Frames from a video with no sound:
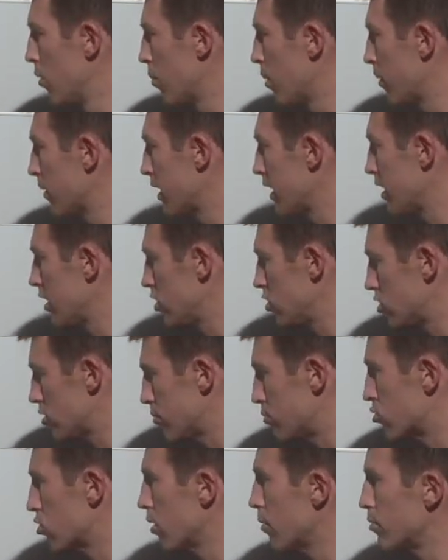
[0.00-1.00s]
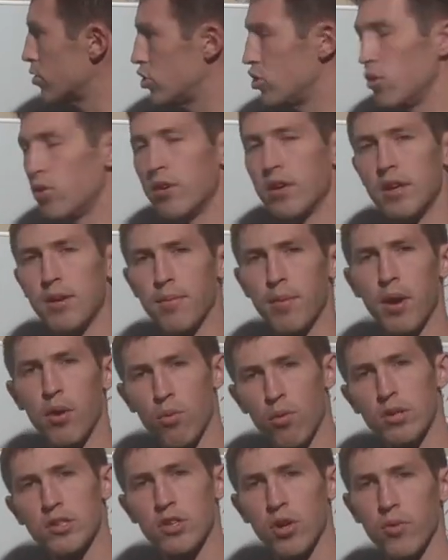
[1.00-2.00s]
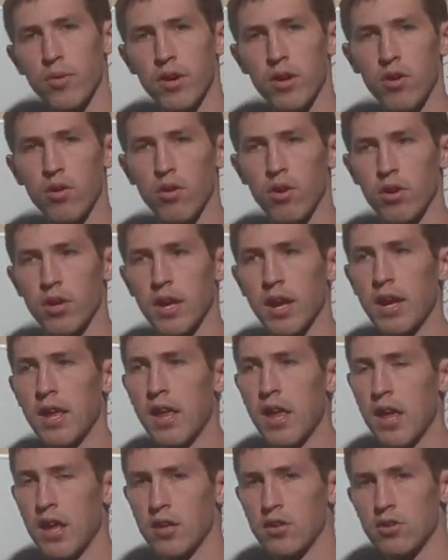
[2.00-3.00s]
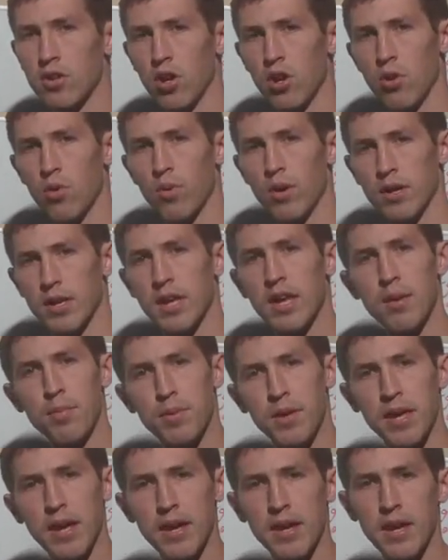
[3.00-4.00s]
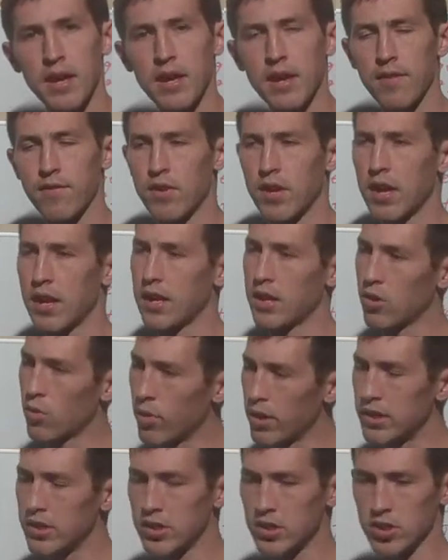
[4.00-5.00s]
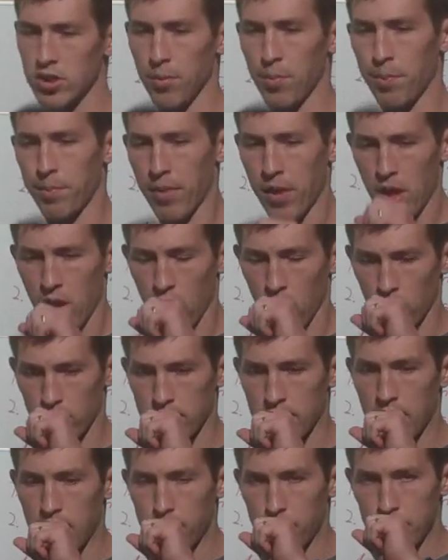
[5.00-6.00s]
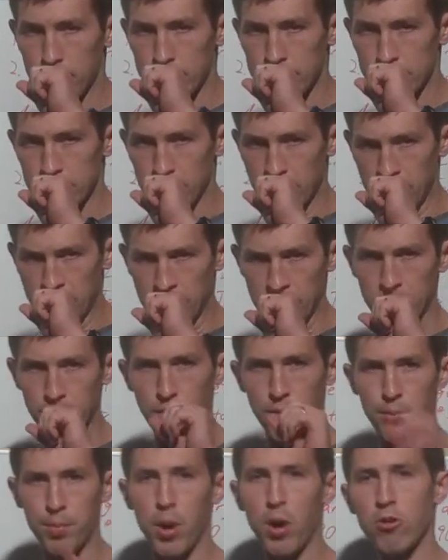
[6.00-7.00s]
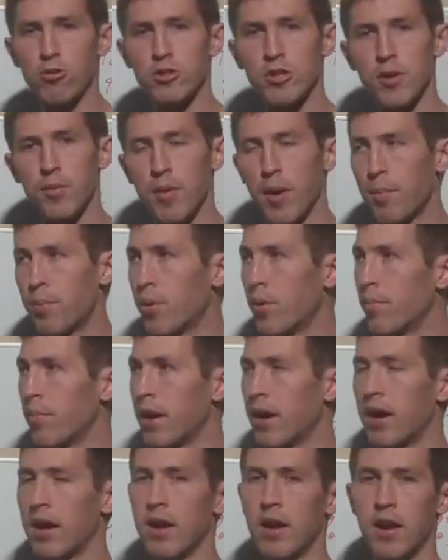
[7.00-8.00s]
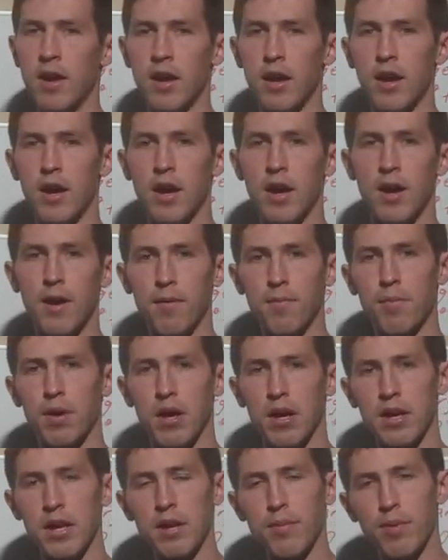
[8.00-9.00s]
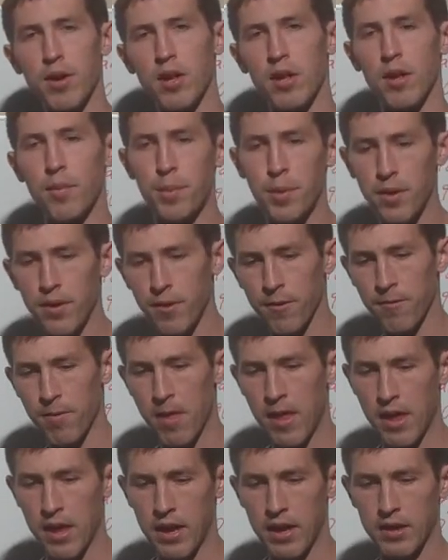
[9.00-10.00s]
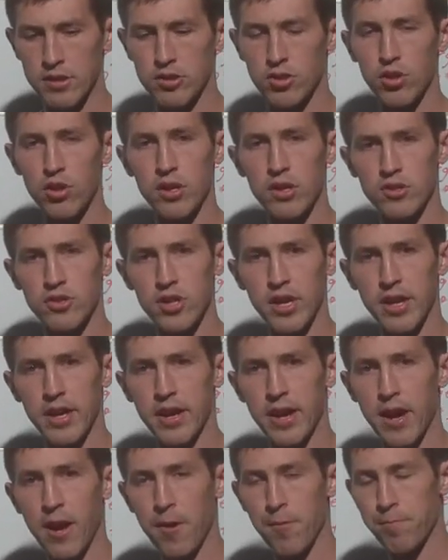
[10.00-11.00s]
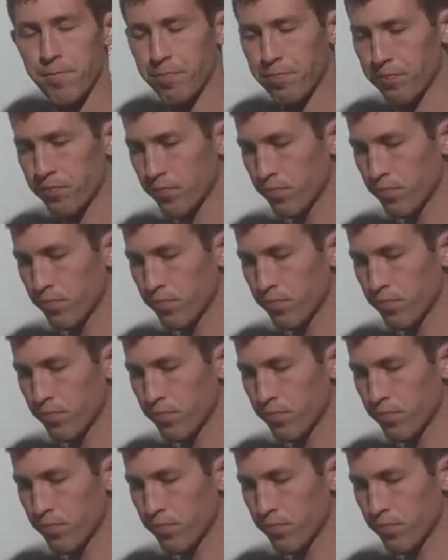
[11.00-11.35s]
probably get into some troubleshooting about what's going on, okay? So keep kicking. If you've got any questions or comments, post them. I'll put my email up here so you can check it out,